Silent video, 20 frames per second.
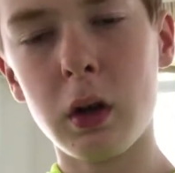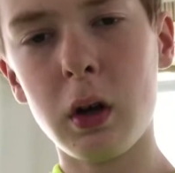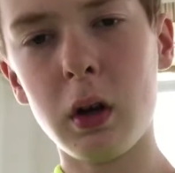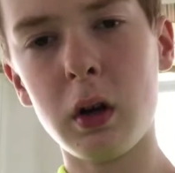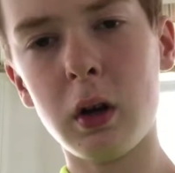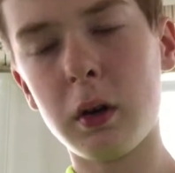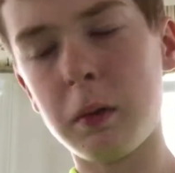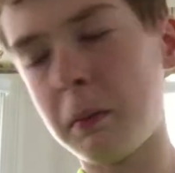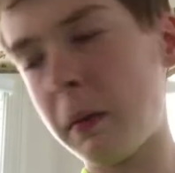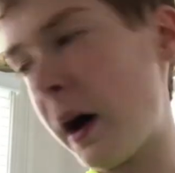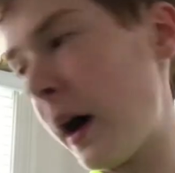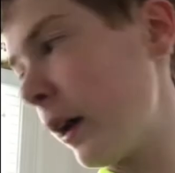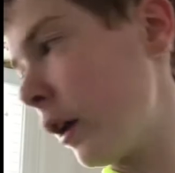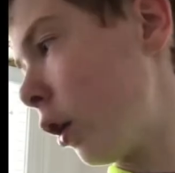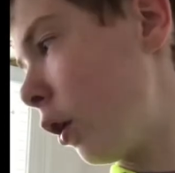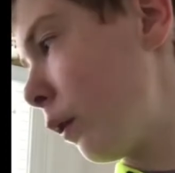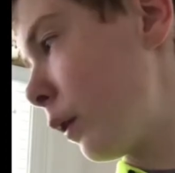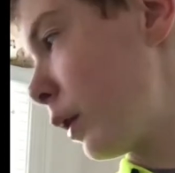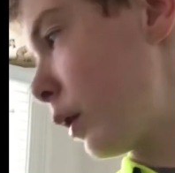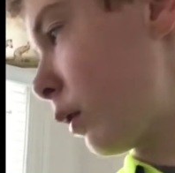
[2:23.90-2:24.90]
I'd
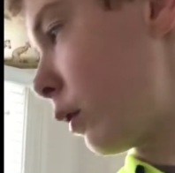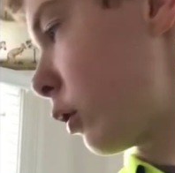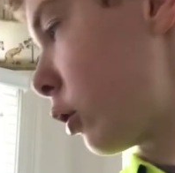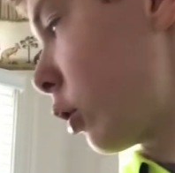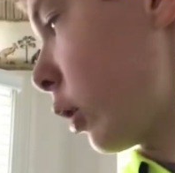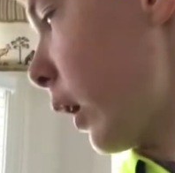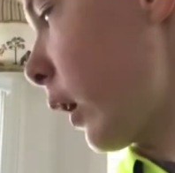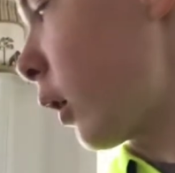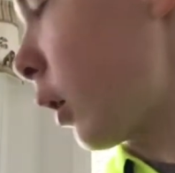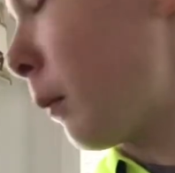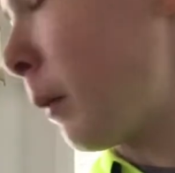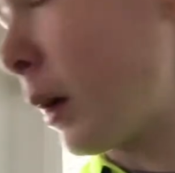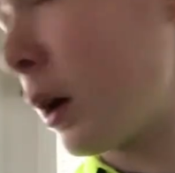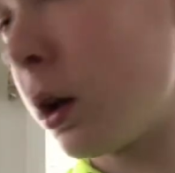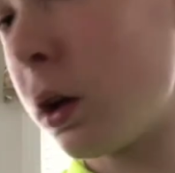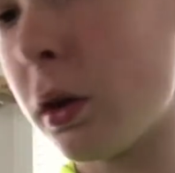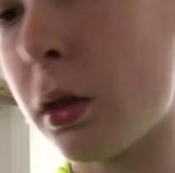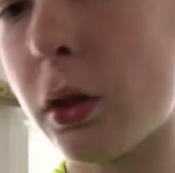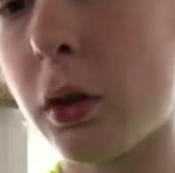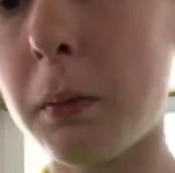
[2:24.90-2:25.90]
always check on my
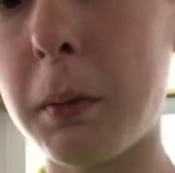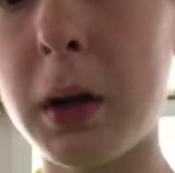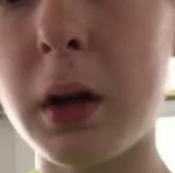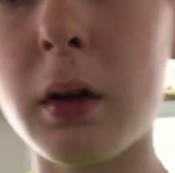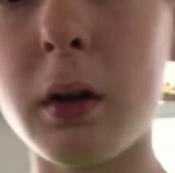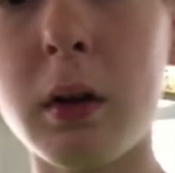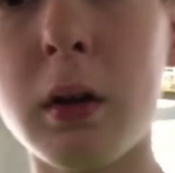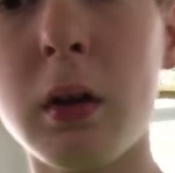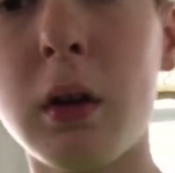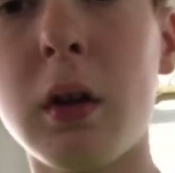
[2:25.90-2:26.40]
instrument.